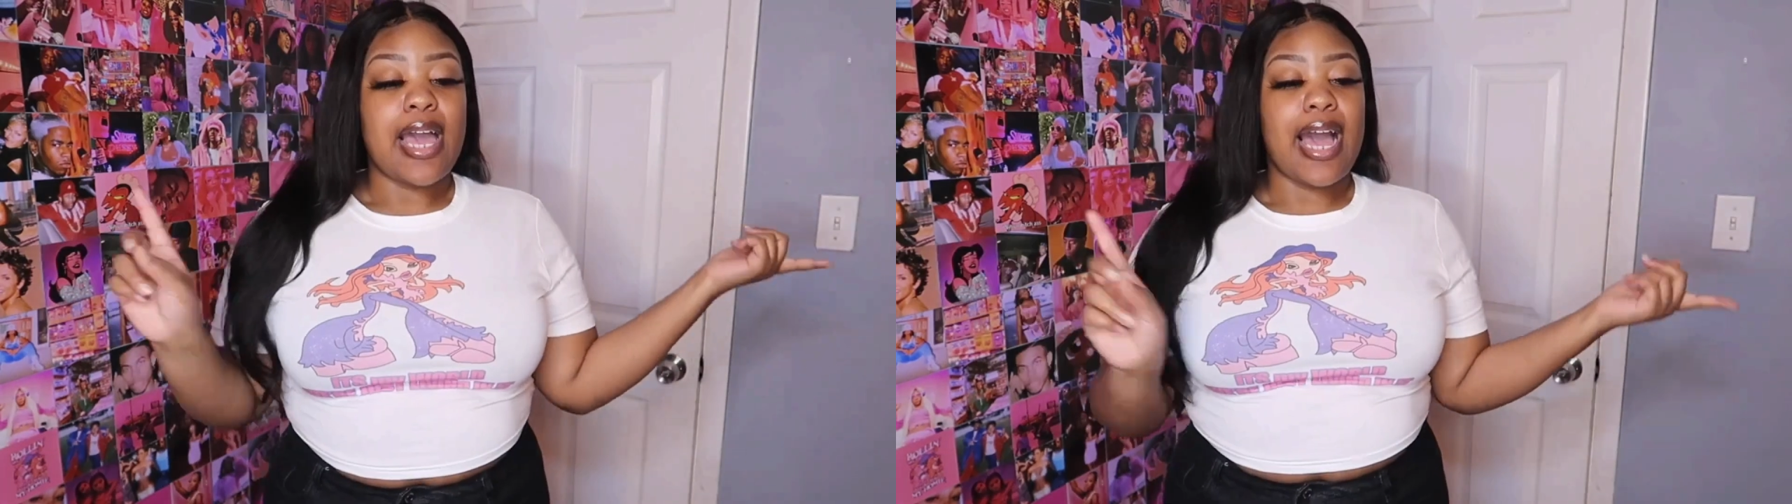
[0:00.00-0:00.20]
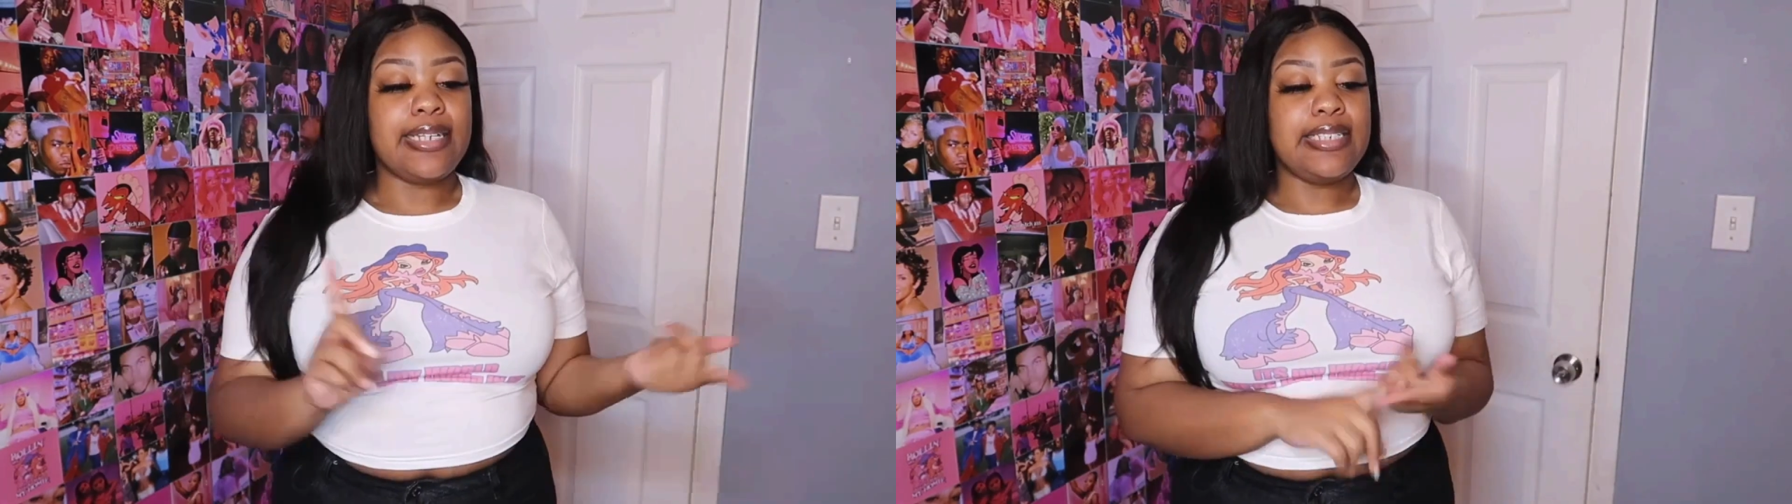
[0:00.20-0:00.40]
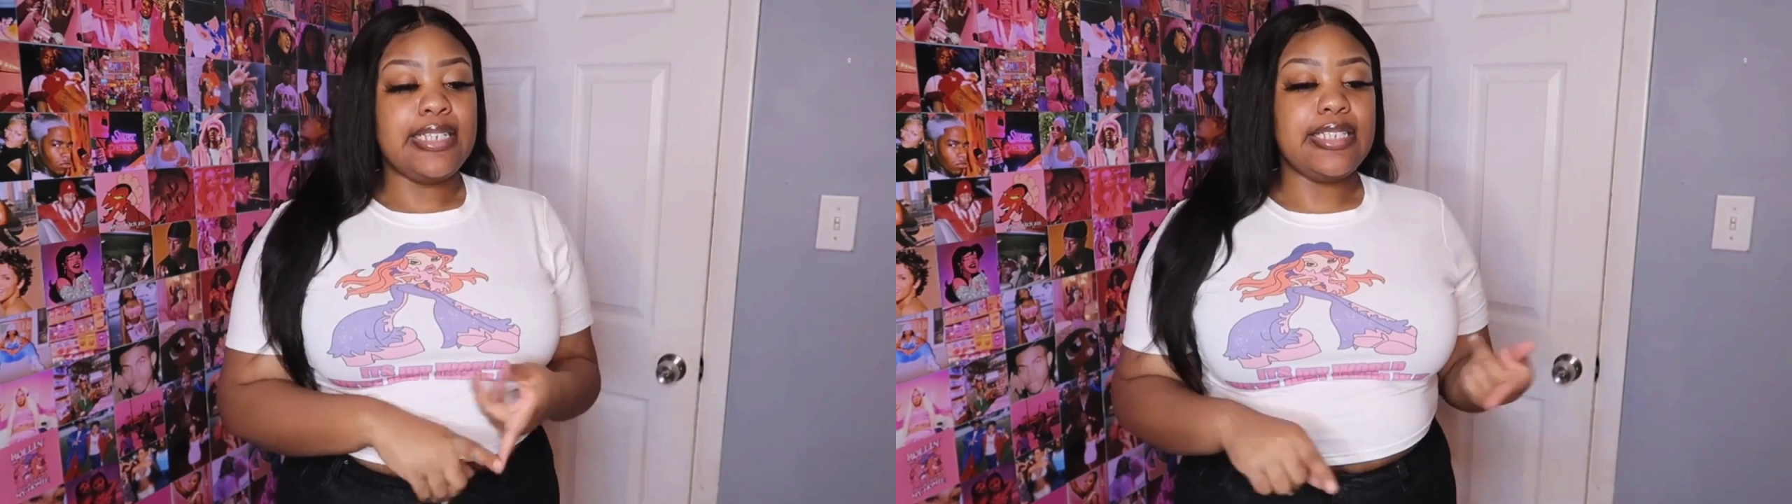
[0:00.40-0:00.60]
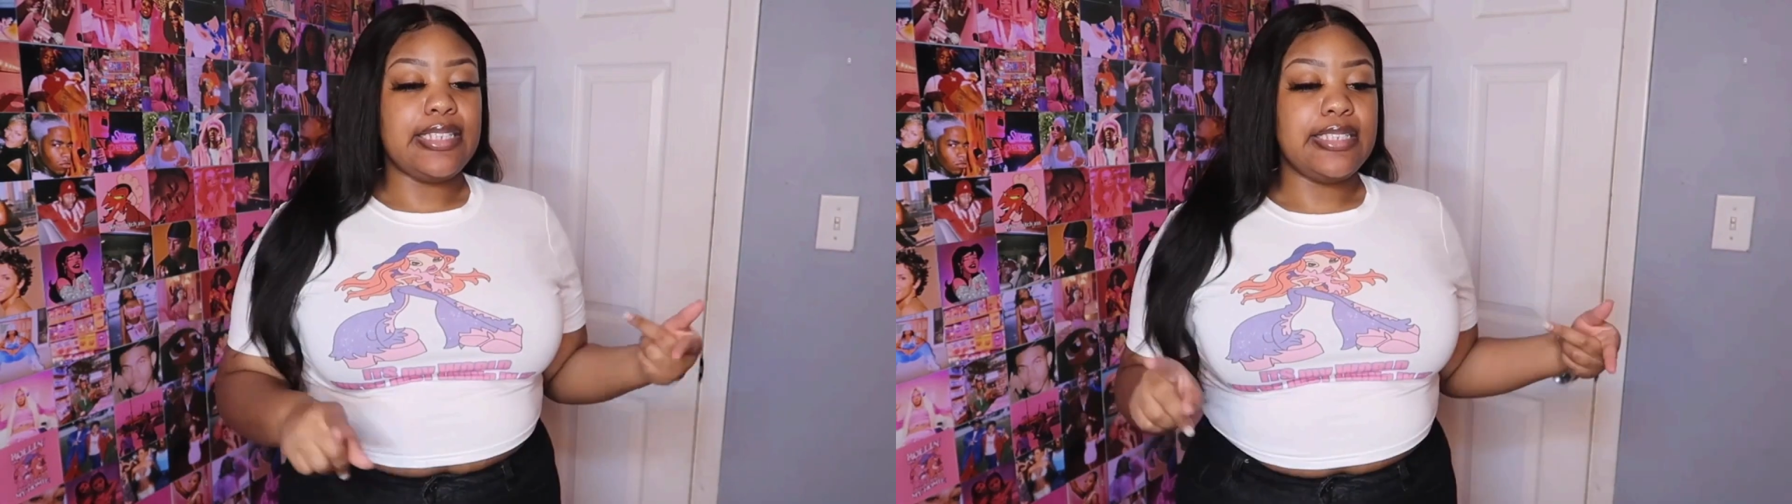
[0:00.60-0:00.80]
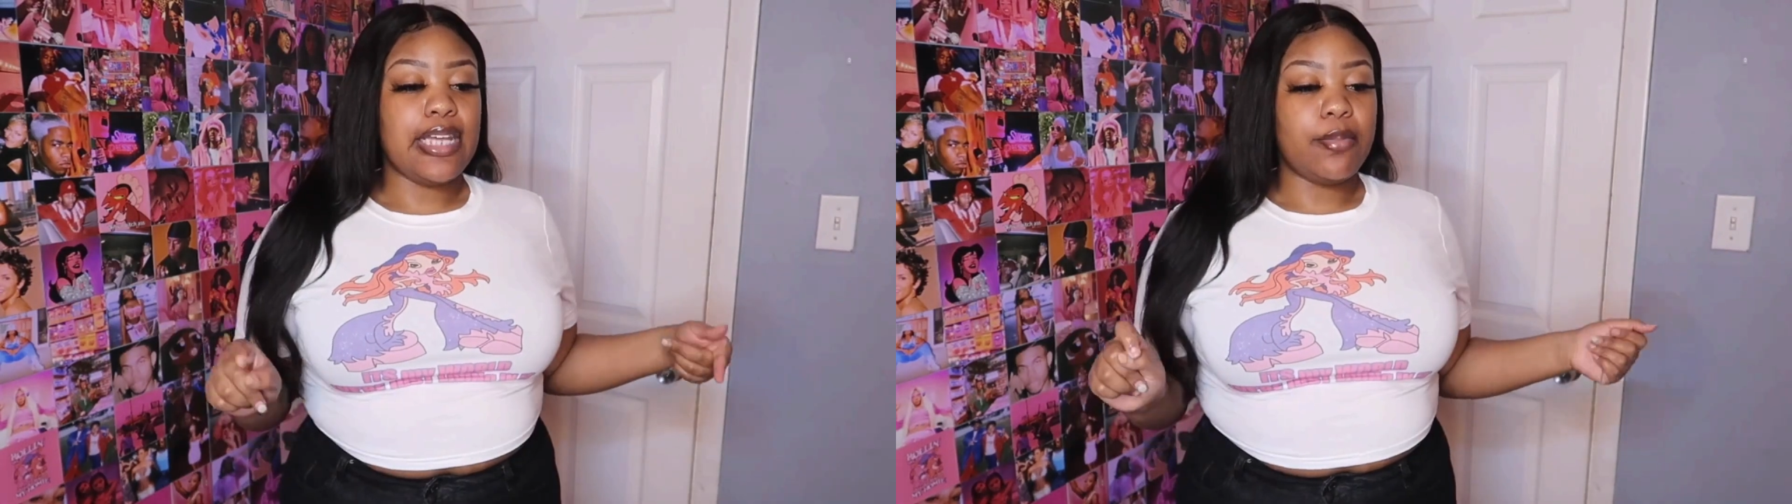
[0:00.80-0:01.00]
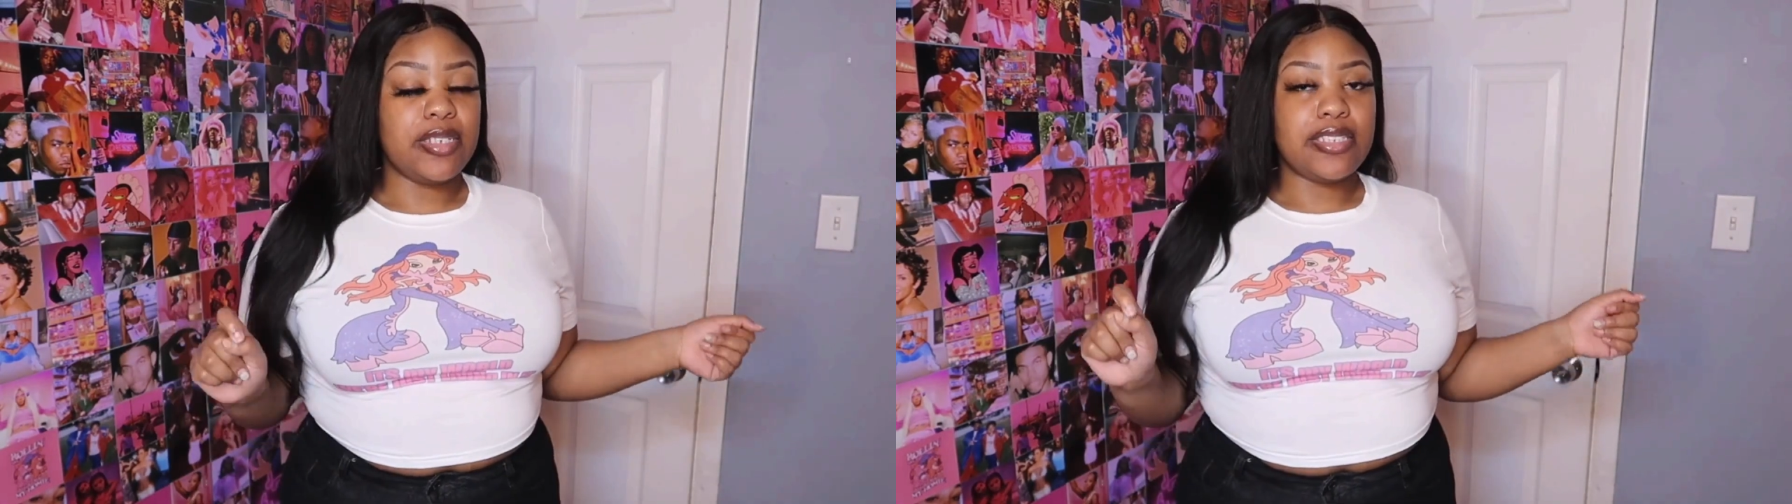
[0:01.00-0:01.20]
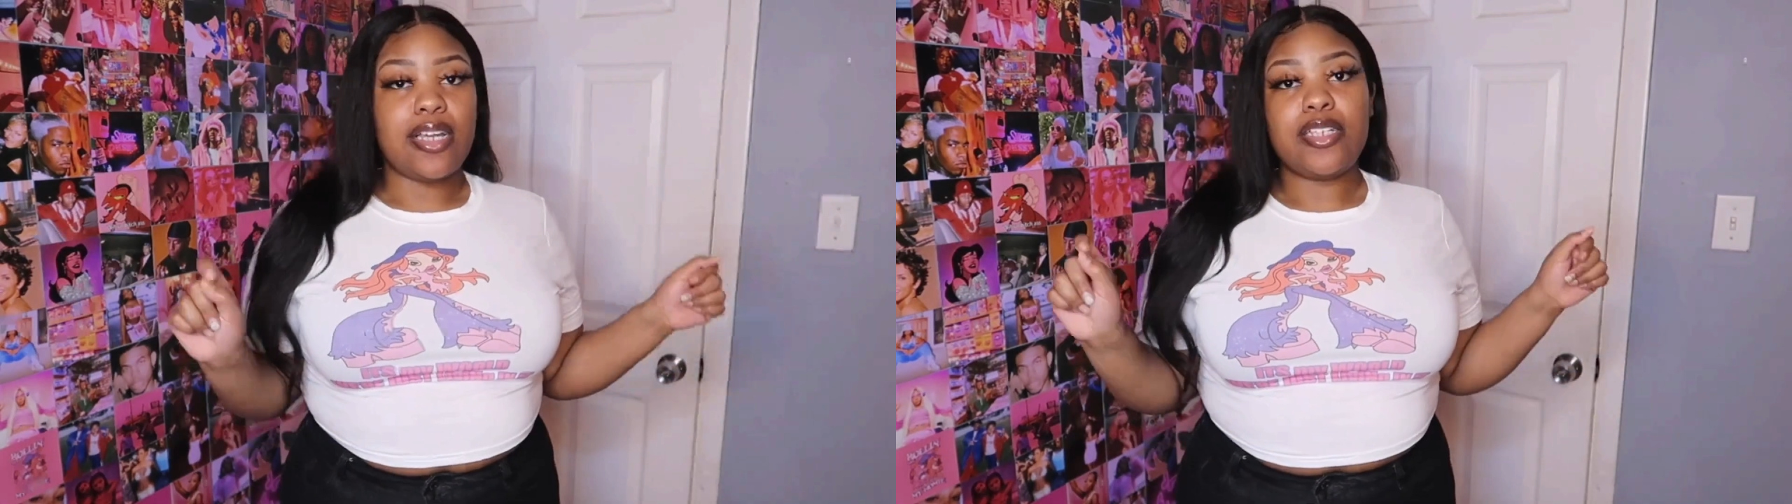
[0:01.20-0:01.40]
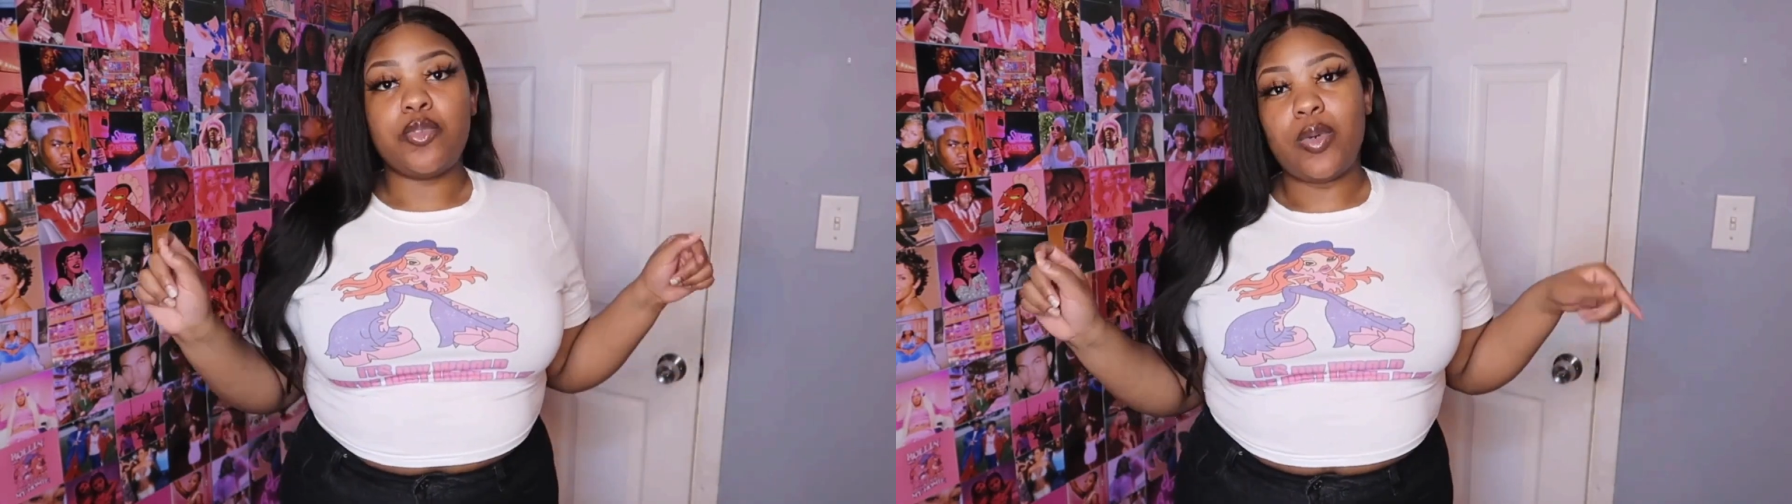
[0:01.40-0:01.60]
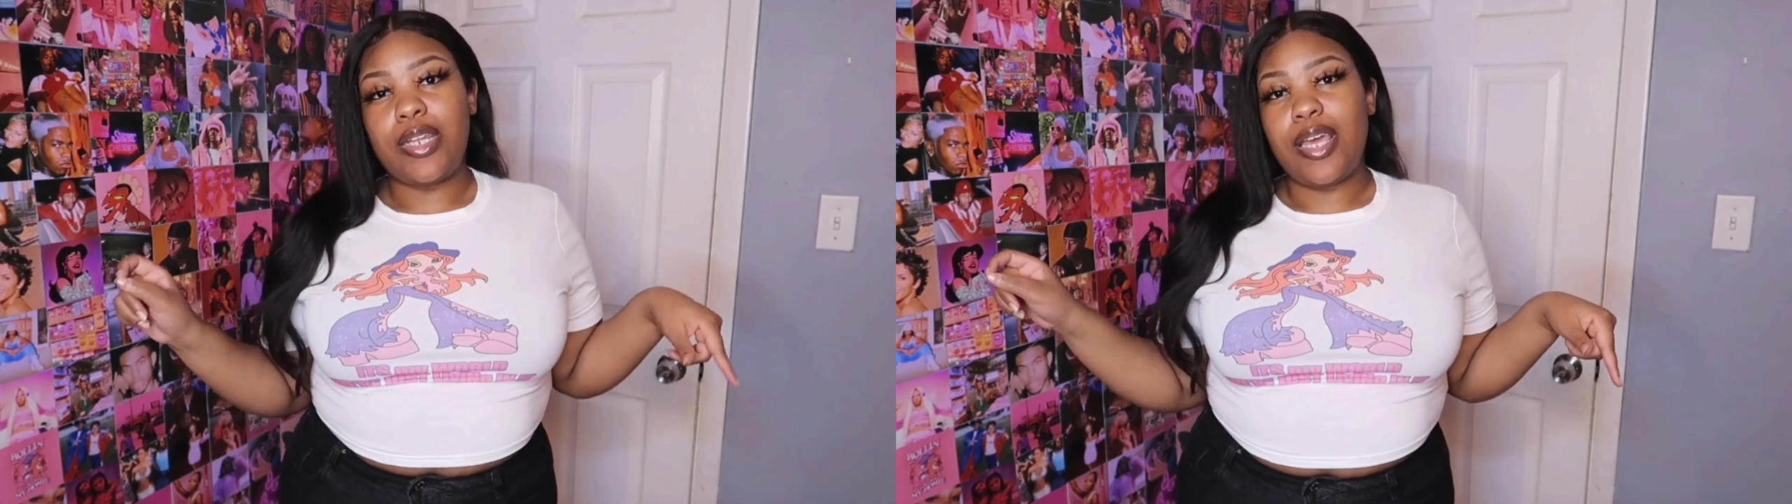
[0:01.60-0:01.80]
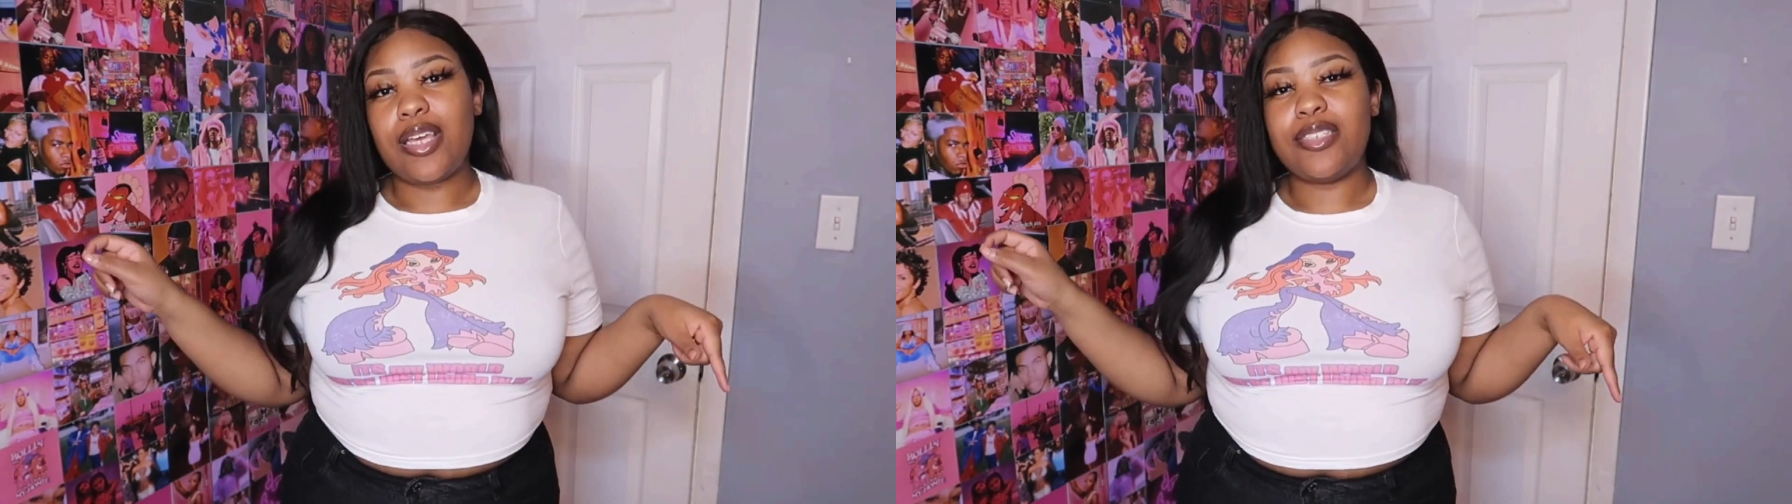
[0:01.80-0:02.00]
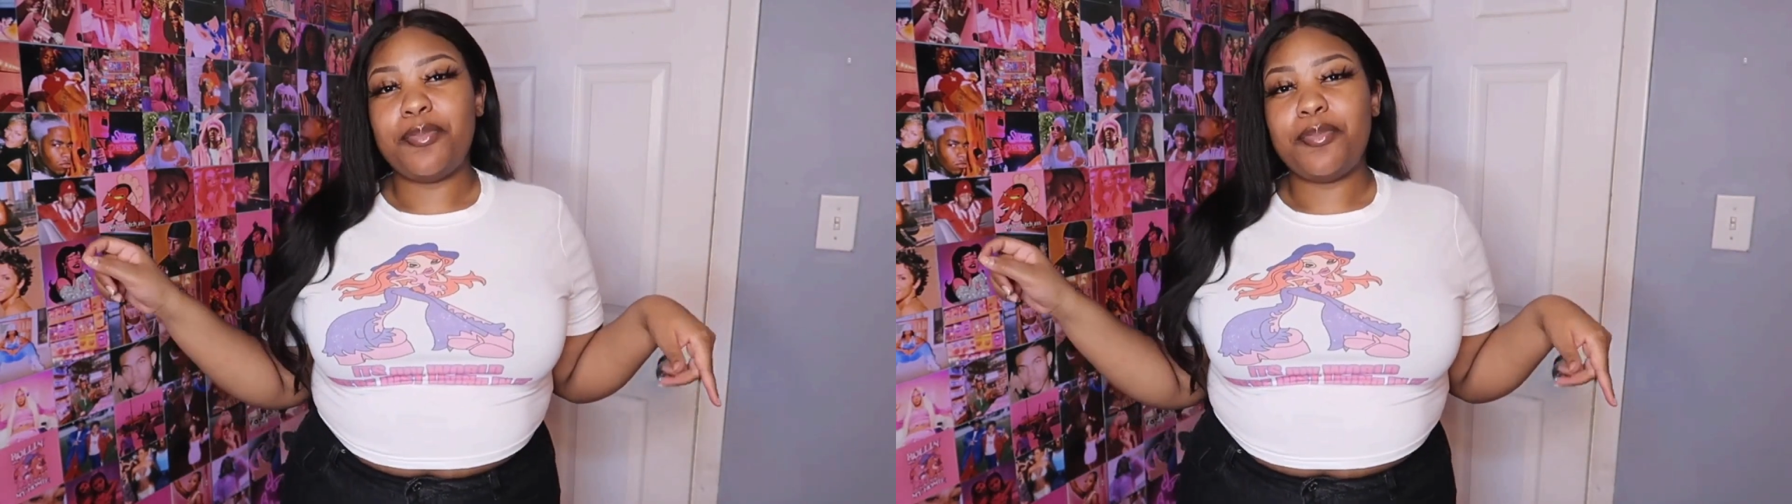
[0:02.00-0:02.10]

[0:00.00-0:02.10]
I did get this top in the size 1X